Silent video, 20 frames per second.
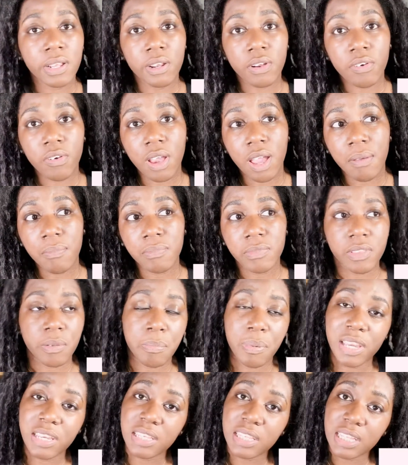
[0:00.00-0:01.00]
la creme, the
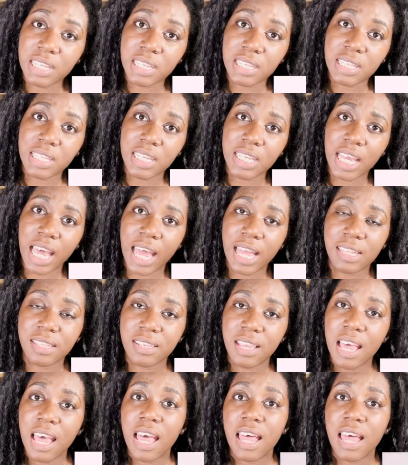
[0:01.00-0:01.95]
best things to get,